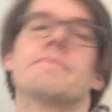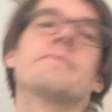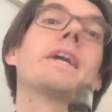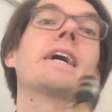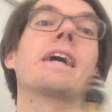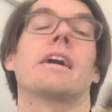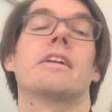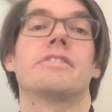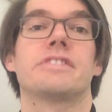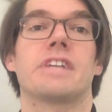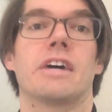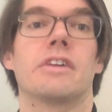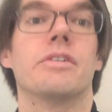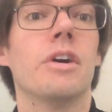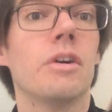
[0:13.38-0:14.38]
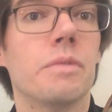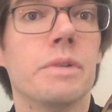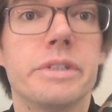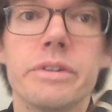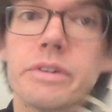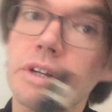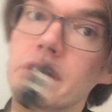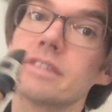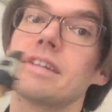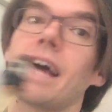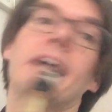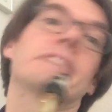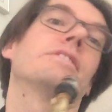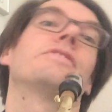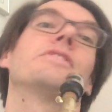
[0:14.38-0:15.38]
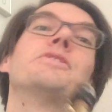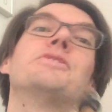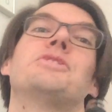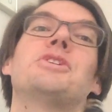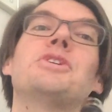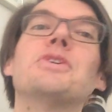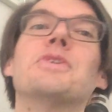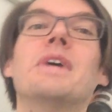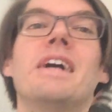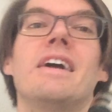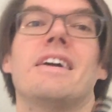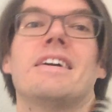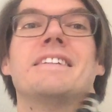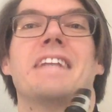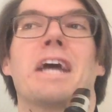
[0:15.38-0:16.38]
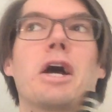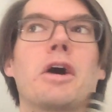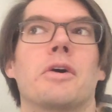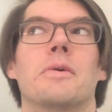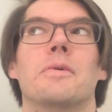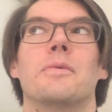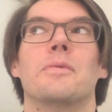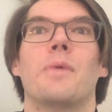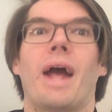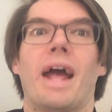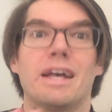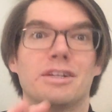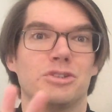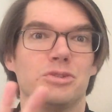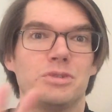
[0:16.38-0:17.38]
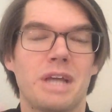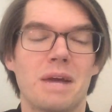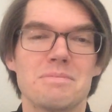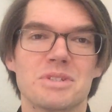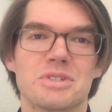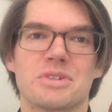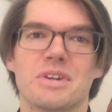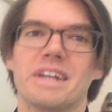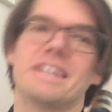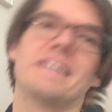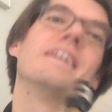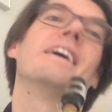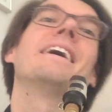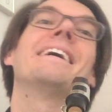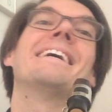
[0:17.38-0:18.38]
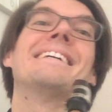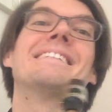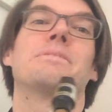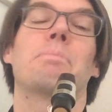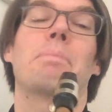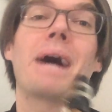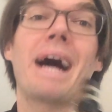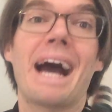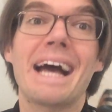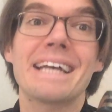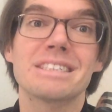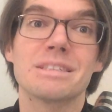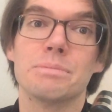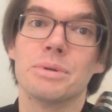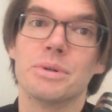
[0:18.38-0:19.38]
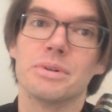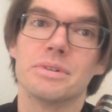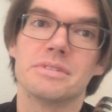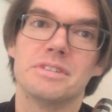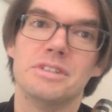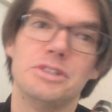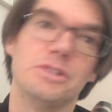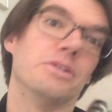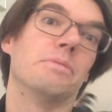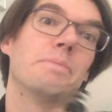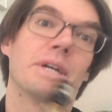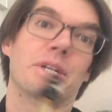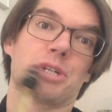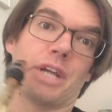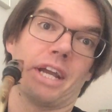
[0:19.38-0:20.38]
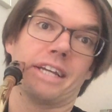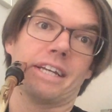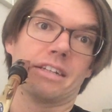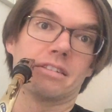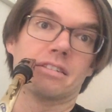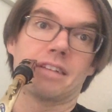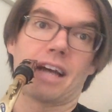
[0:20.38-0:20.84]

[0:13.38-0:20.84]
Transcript: that kind of sound. We do it on saxophone too. Now, as you demonstrated, it's possible to do it by shaking the